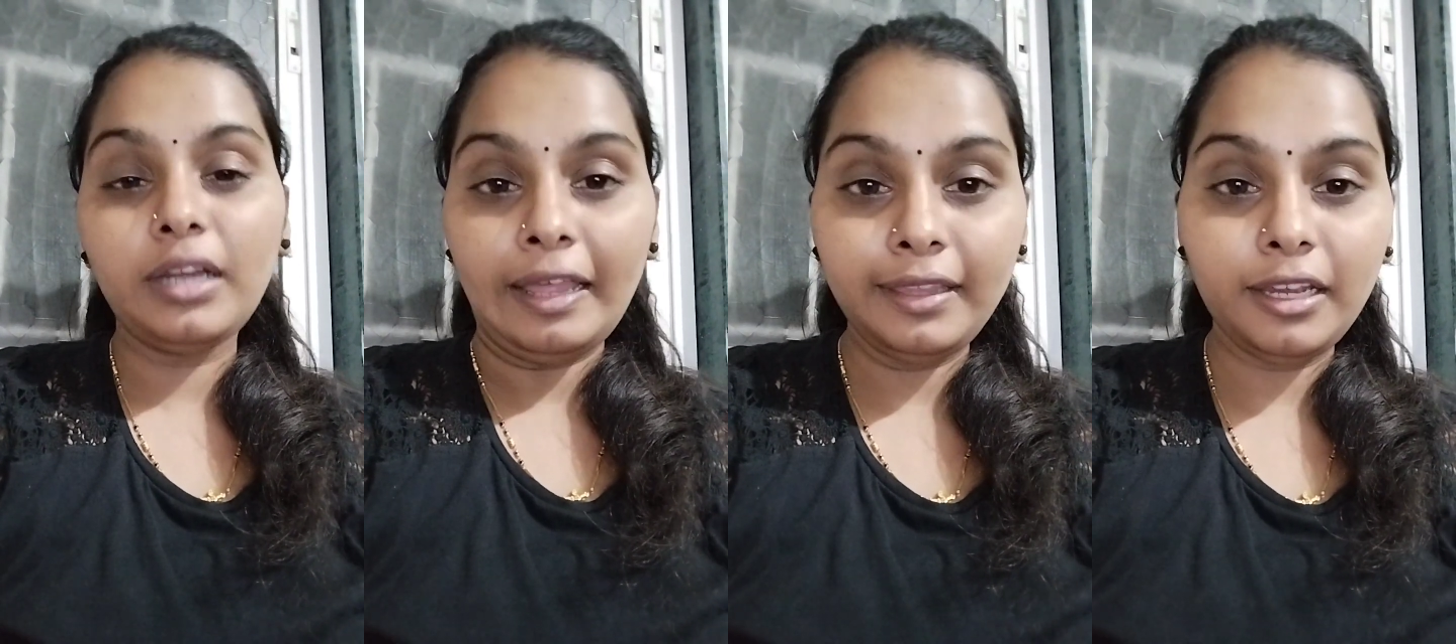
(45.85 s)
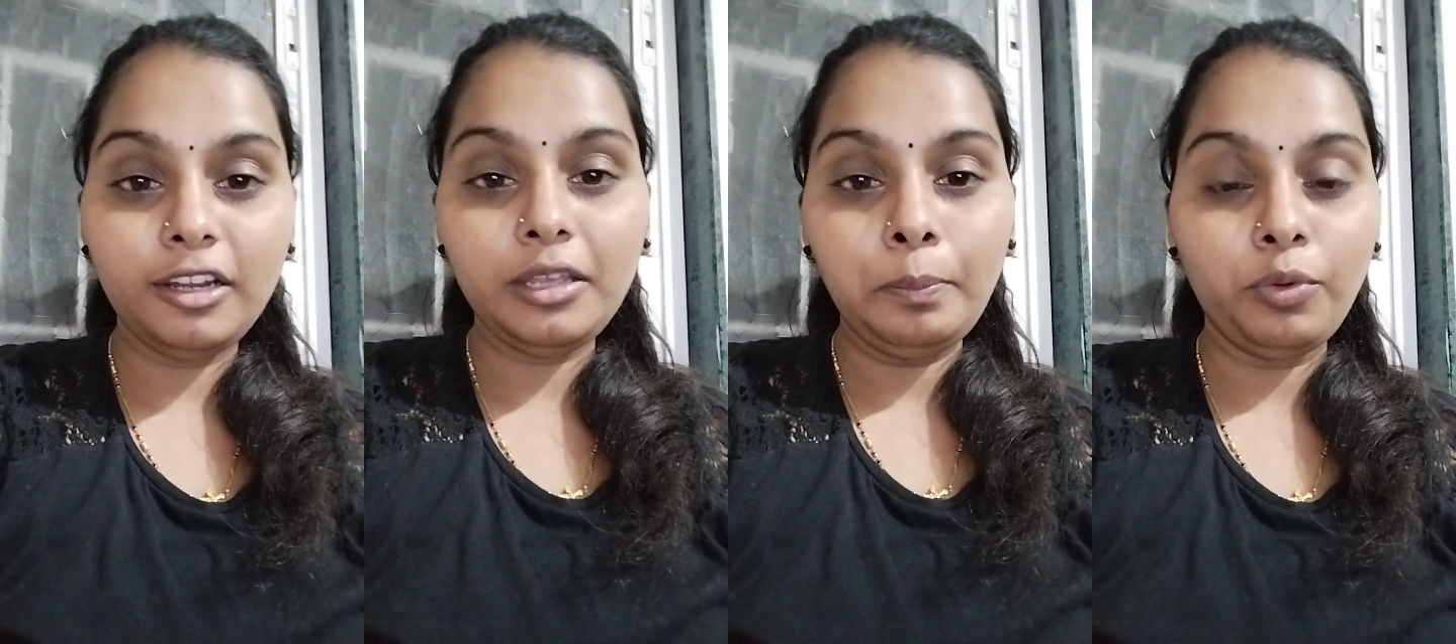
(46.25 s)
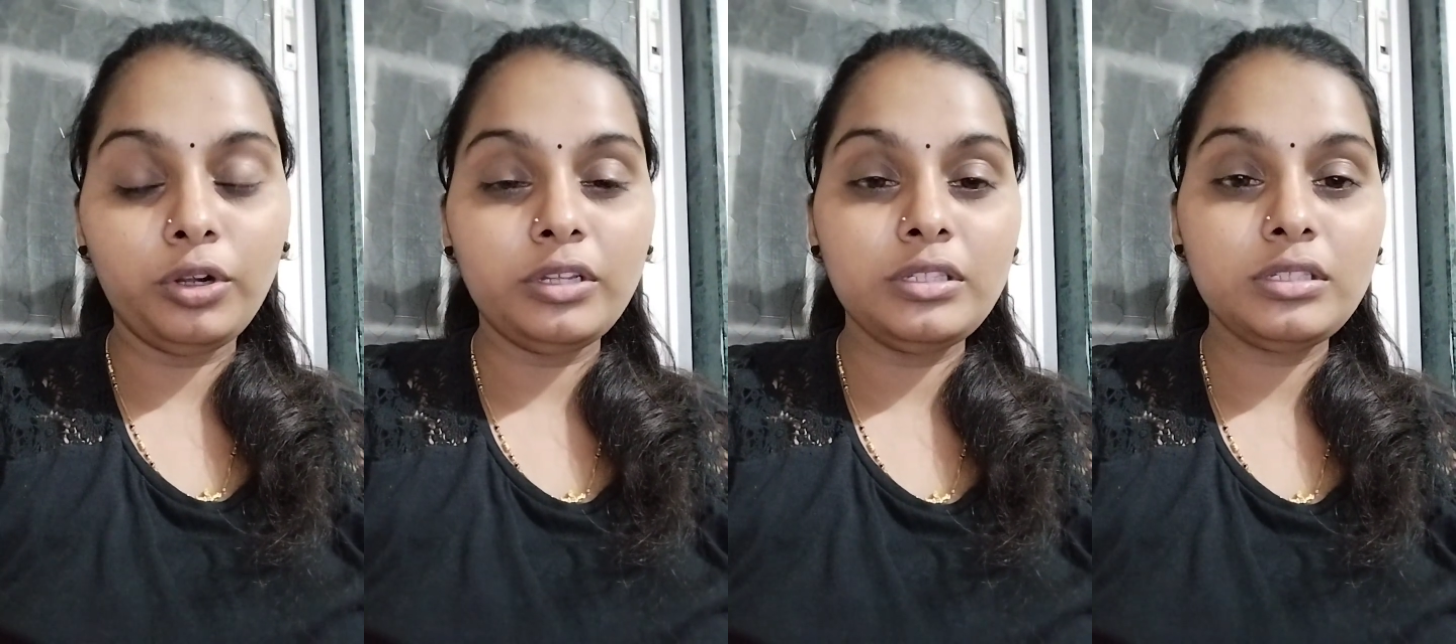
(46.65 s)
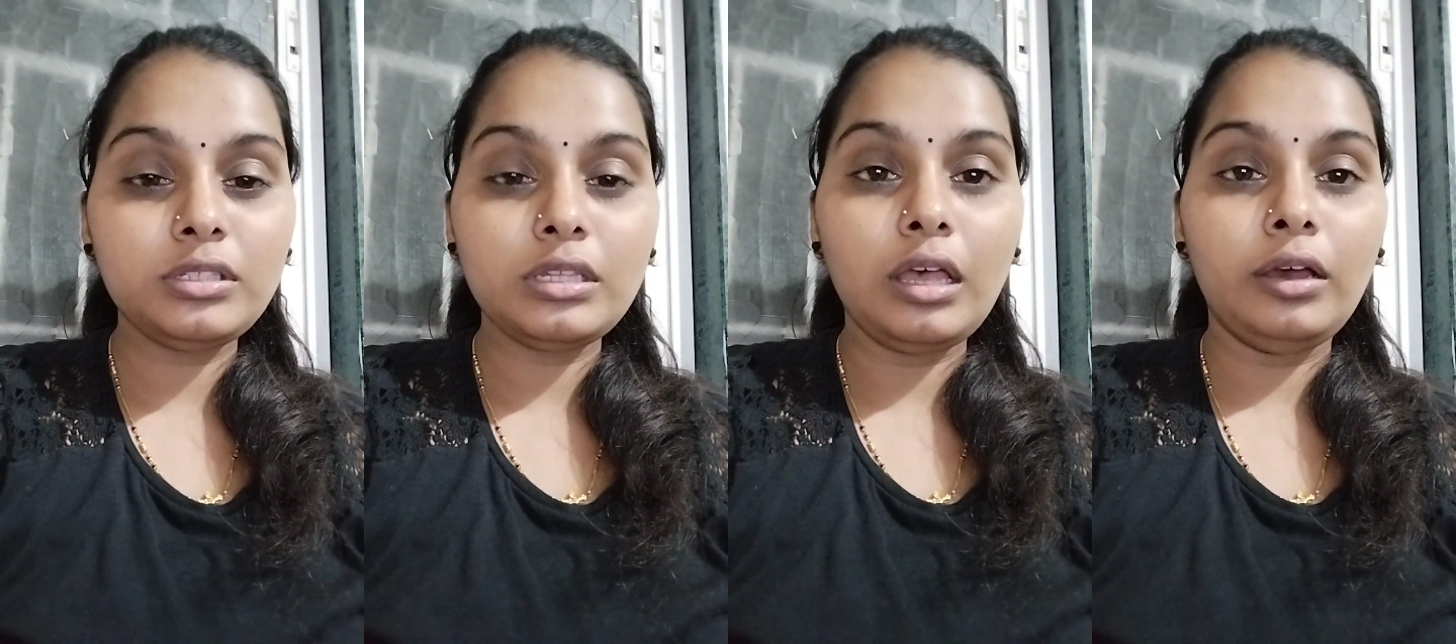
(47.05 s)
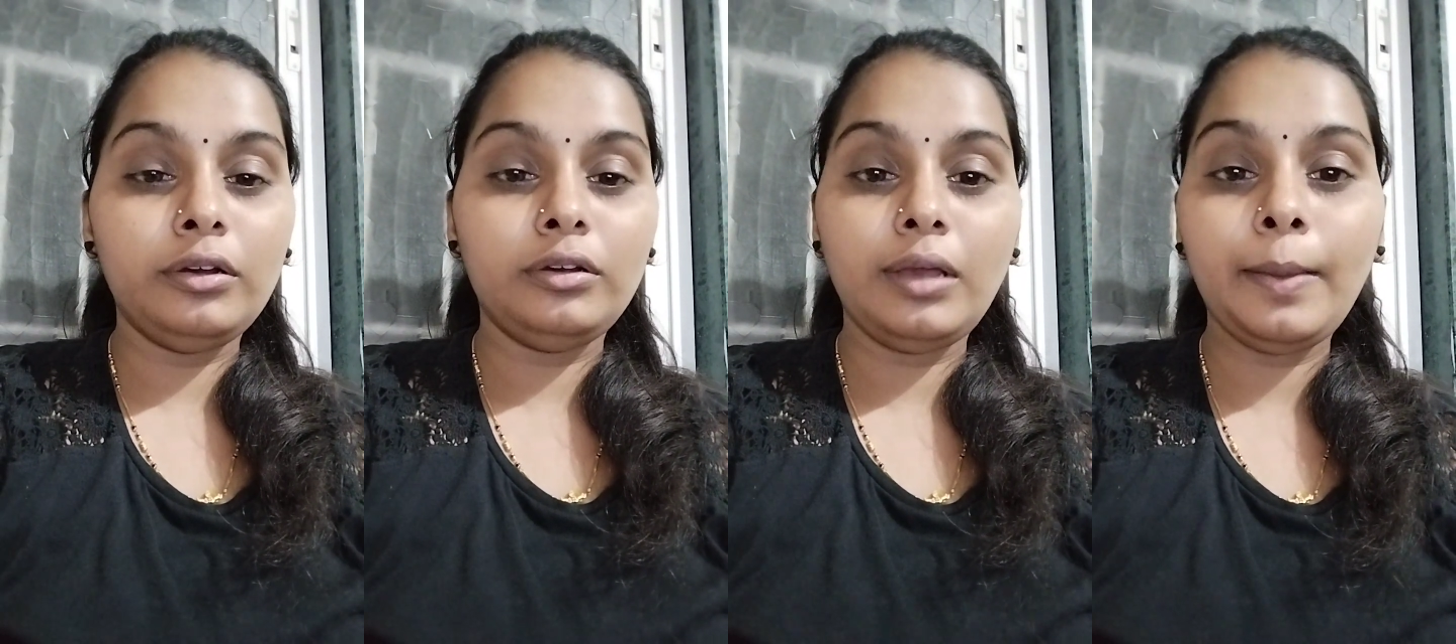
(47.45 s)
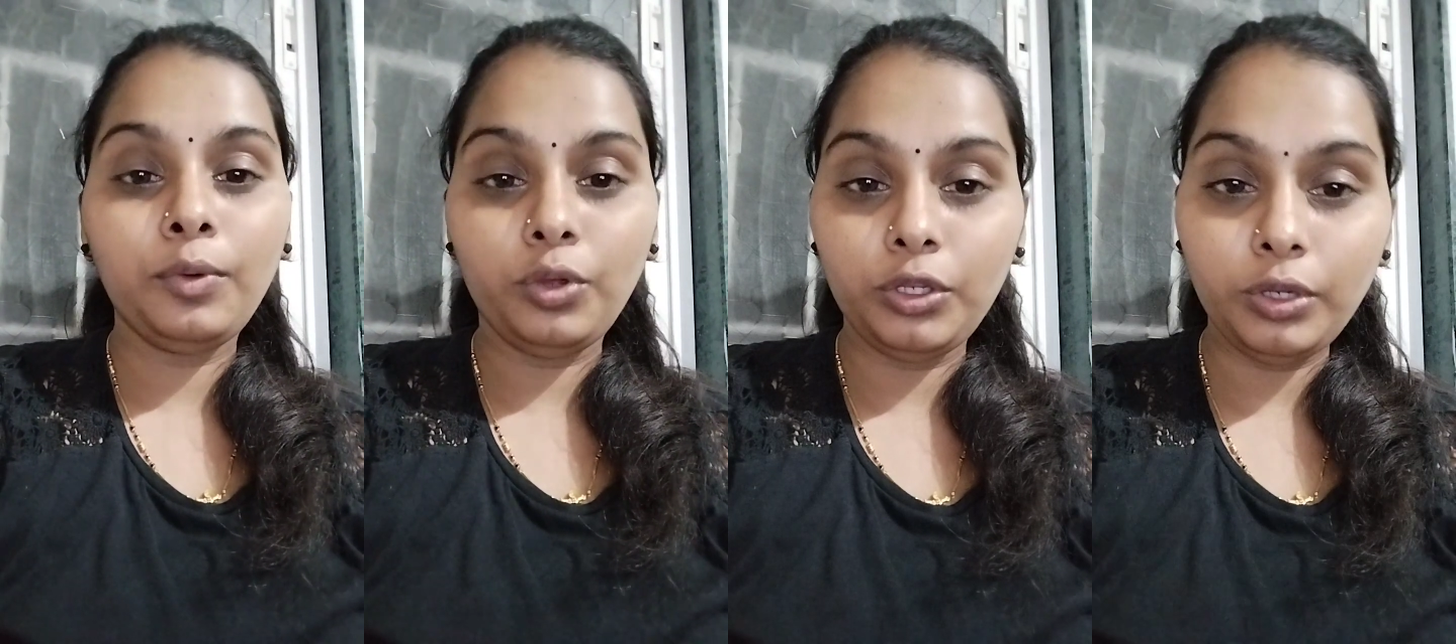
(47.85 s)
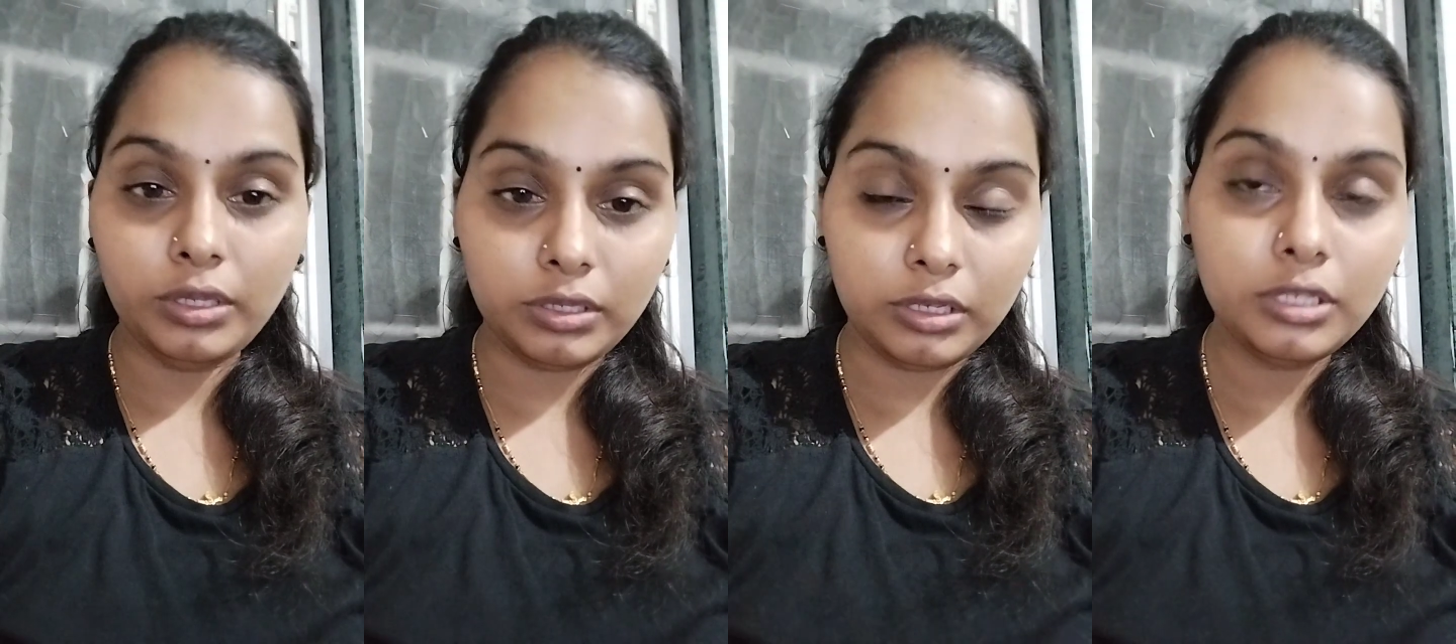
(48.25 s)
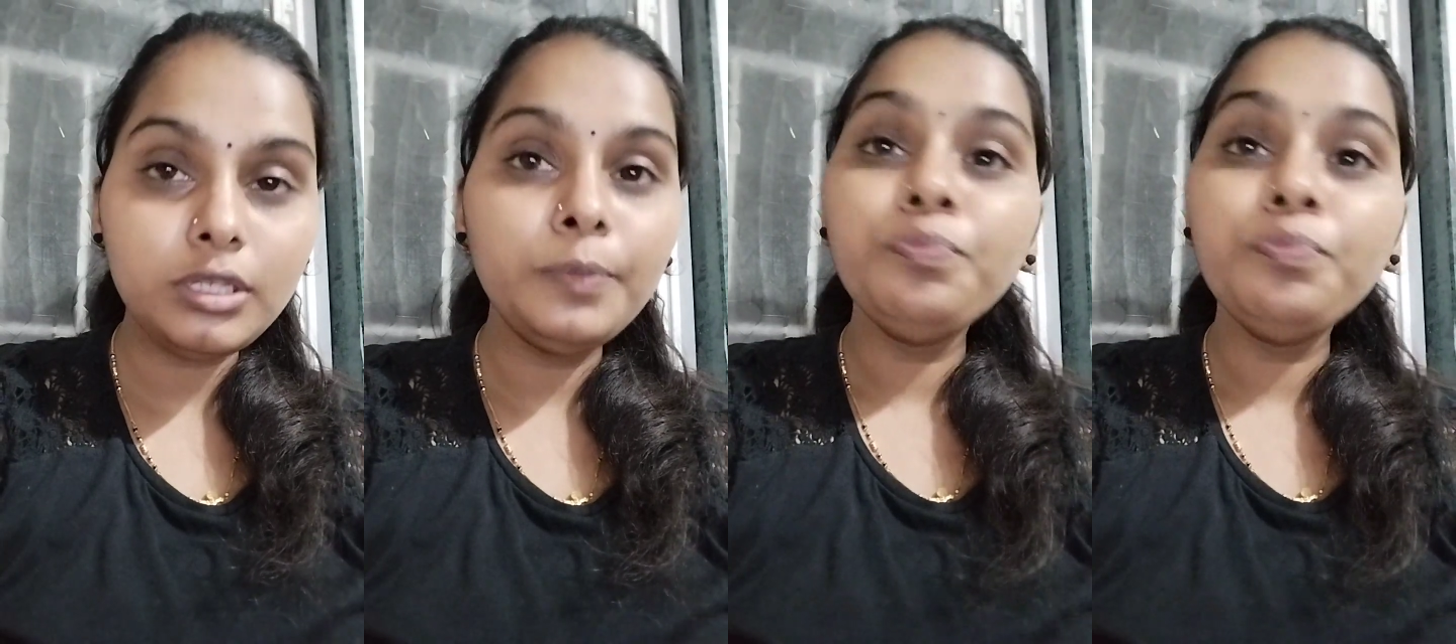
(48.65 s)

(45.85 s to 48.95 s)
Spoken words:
and their importance, I'm going to discuss.